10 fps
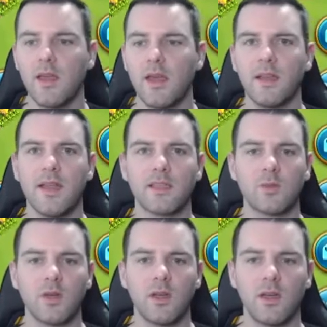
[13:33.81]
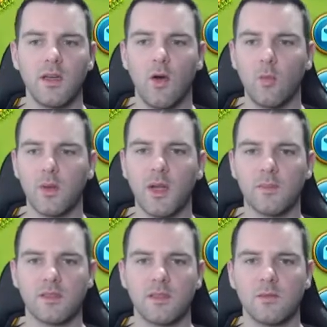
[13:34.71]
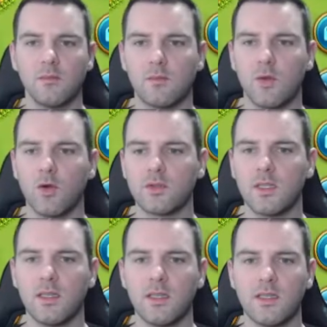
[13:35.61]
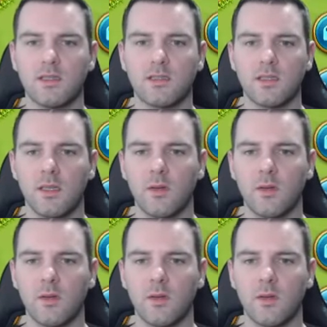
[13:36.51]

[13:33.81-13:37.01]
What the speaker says: And next we're going to open up some gold keys.